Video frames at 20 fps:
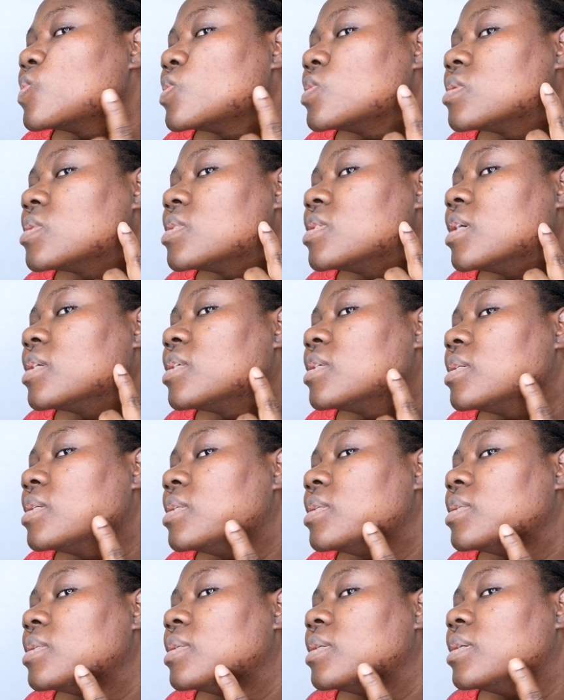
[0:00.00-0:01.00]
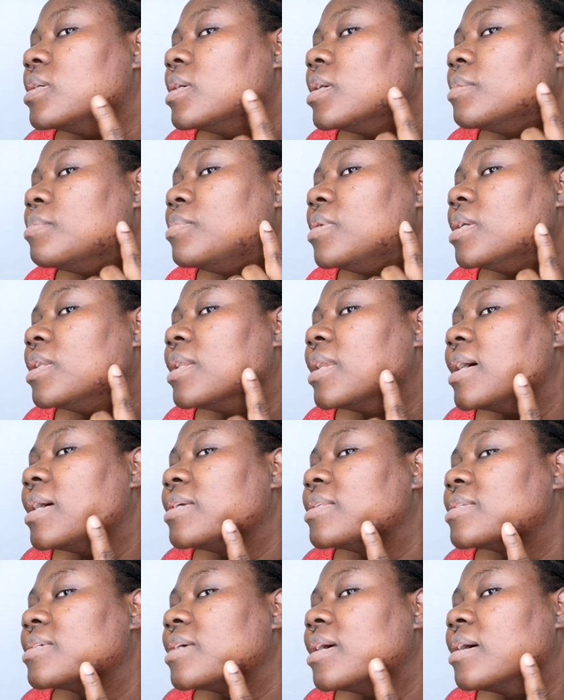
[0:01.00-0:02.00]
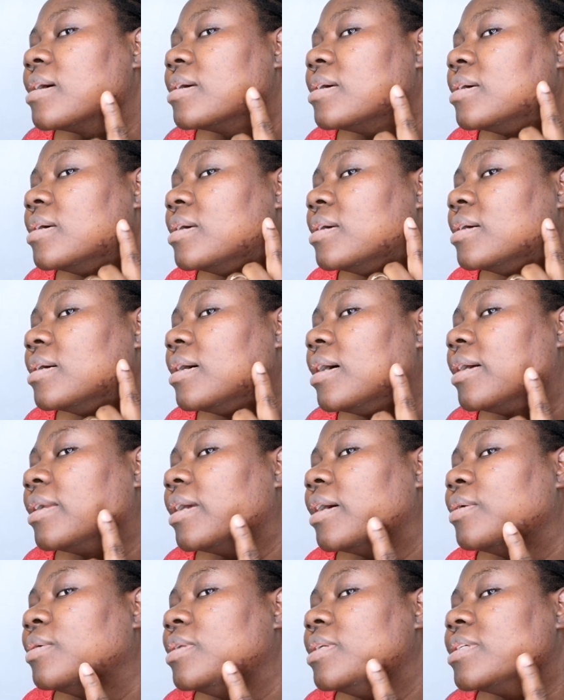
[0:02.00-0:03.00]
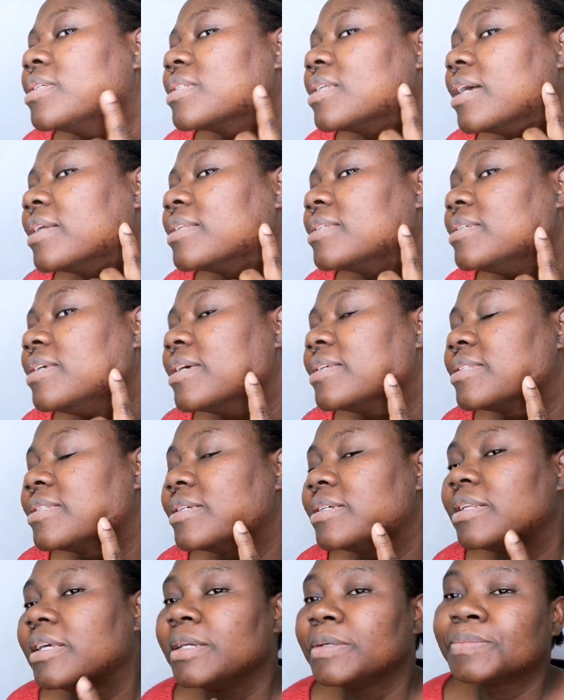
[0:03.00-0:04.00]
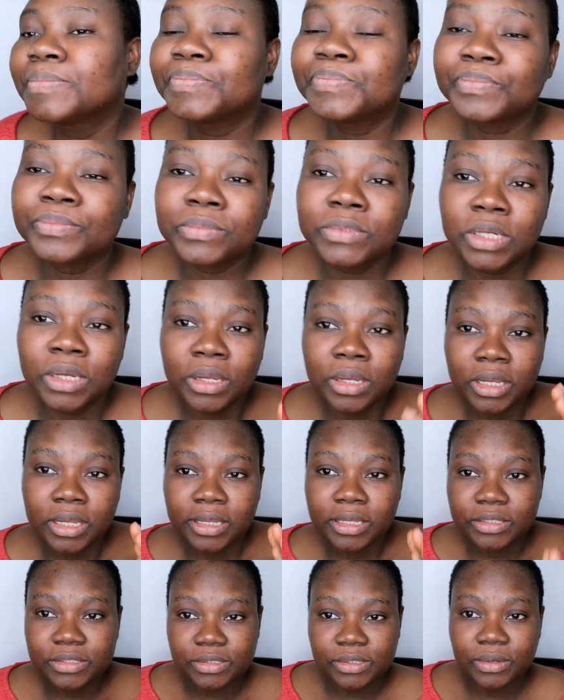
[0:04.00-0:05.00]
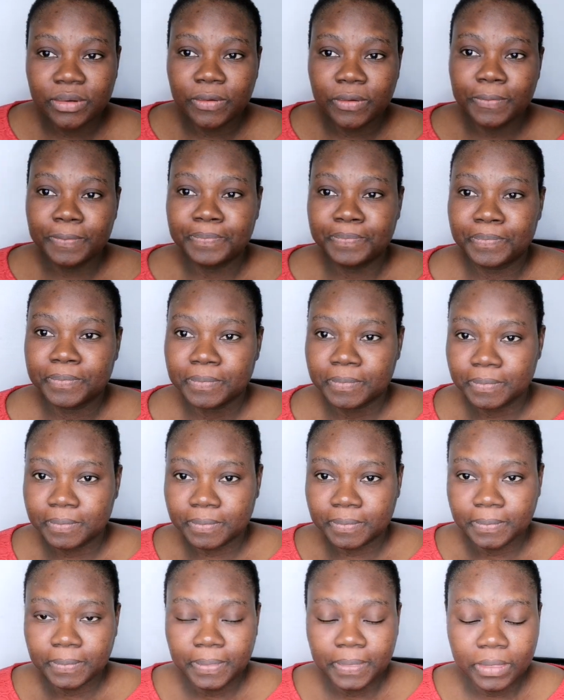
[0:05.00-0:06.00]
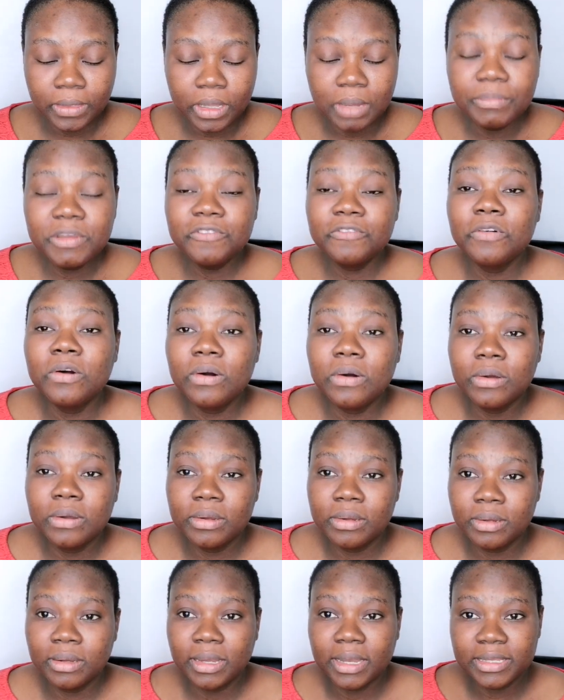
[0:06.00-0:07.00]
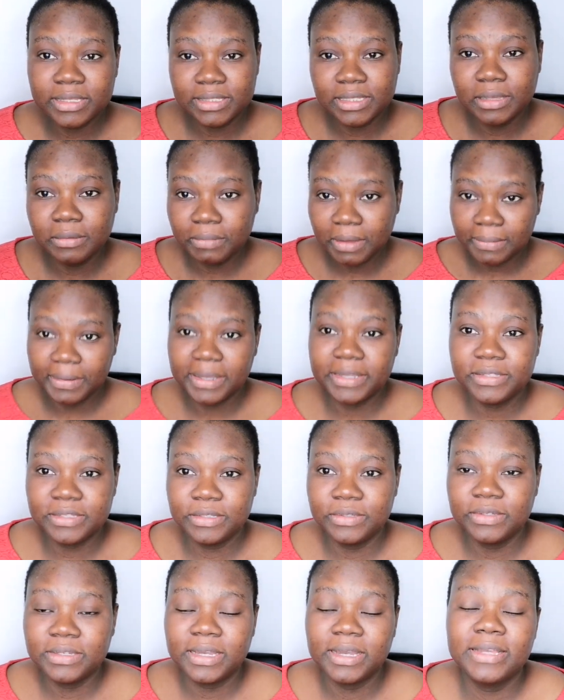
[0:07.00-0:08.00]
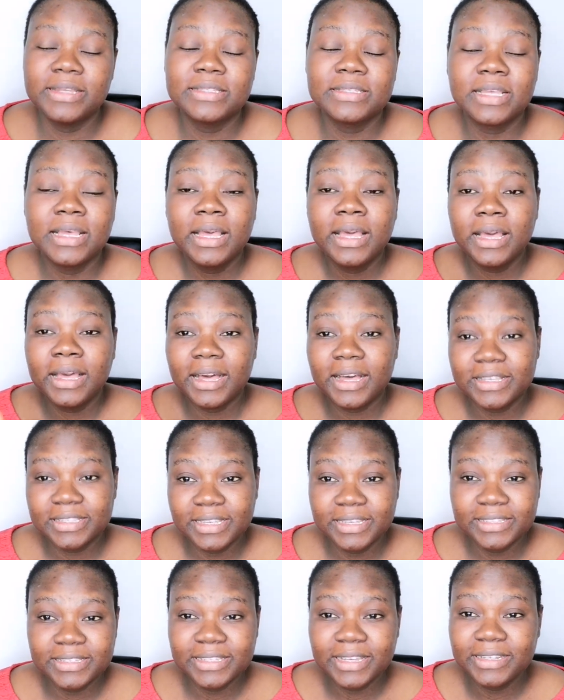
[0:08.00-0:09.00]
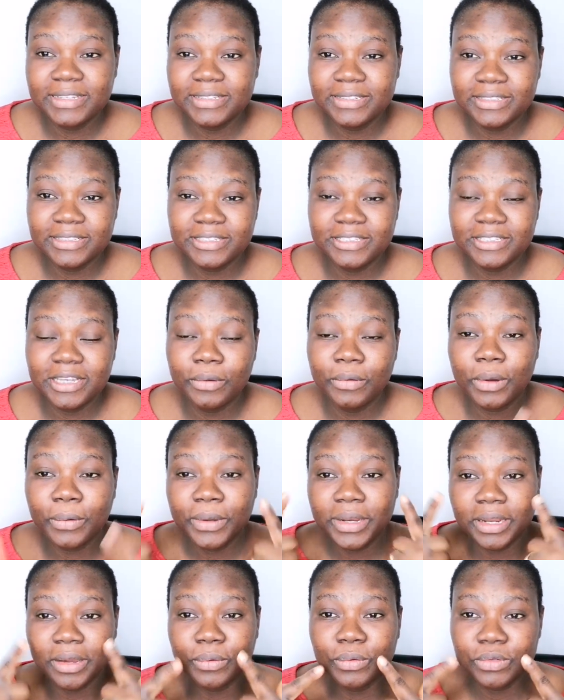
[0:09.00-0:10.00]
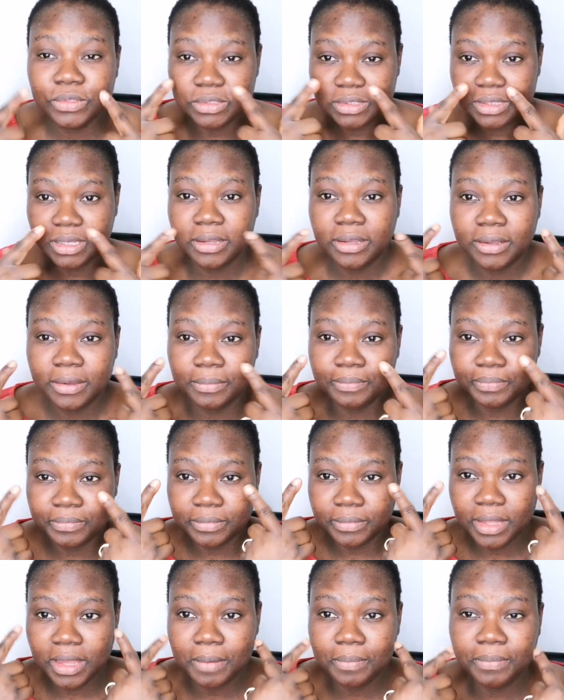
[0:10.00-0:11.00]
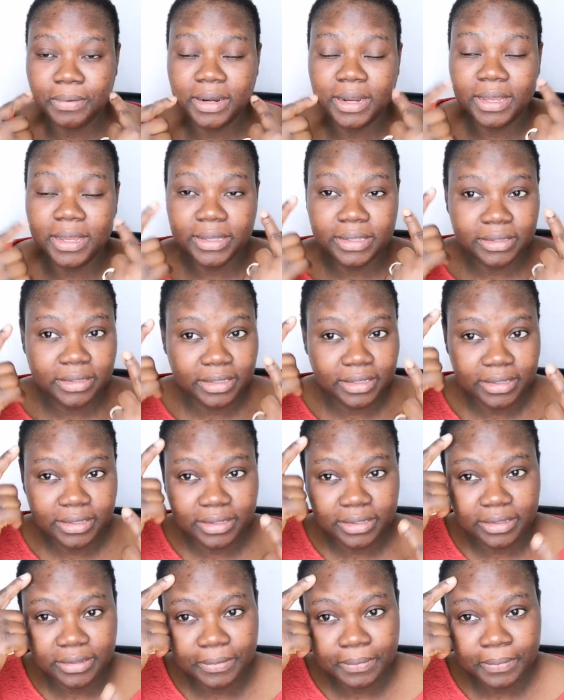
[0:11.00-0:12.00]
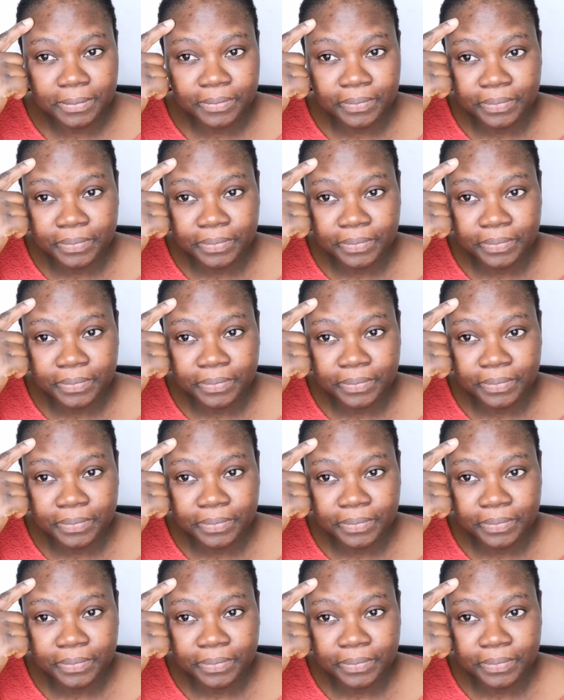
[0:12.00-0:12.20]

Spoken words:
It's getting a bit lighter, and I only start yesterday. So before I say bye bye to you guys, as I said in the shower when I was applying the